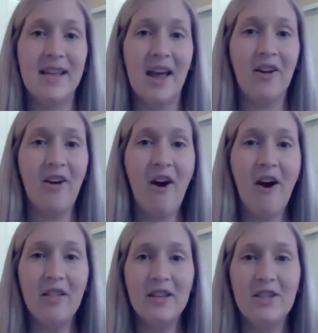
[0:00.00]

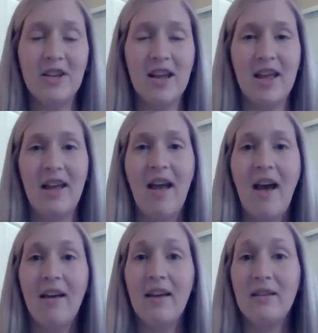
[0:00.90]
psychology,
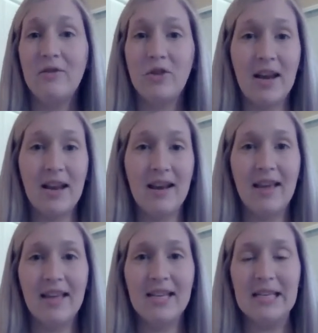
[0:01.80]
training
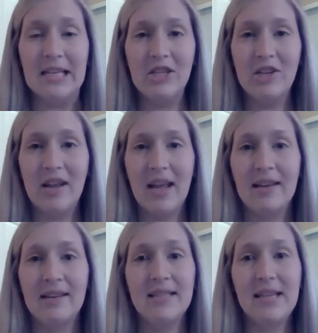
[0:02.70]
and
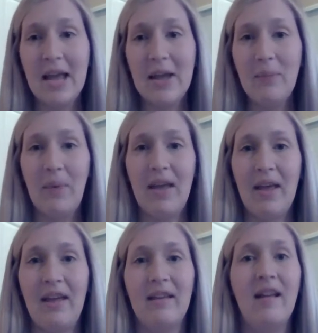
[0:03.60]
conditioning,
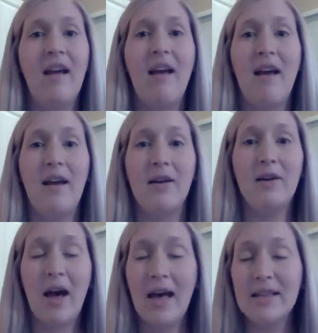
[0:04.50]
taping,
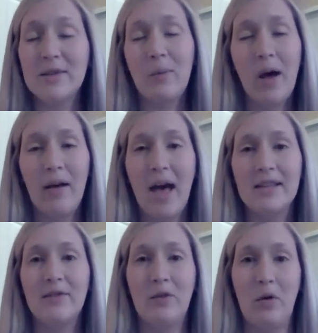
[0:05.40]
as well
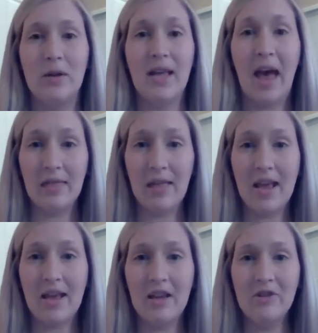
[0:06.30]
as, of course,
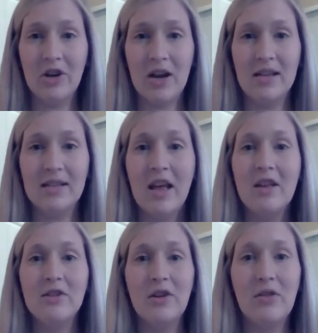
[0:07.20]
athletic injuries.
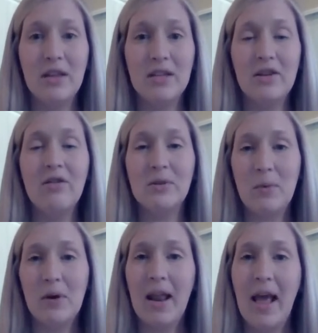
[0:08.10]
So the students
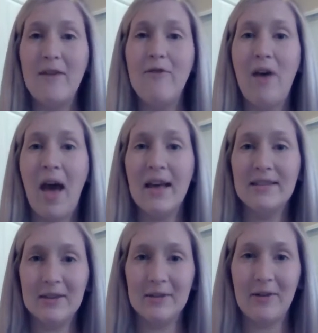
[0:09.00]
will get a
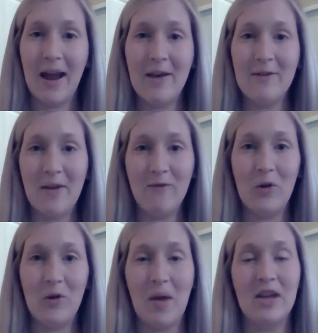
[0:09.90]
vast array of
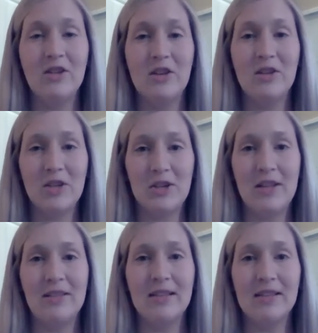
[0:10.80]
information
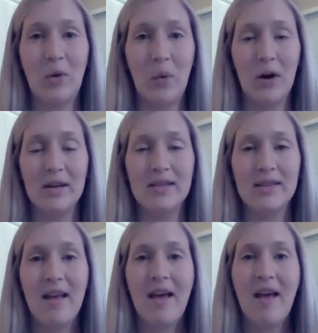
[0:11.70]
during this course.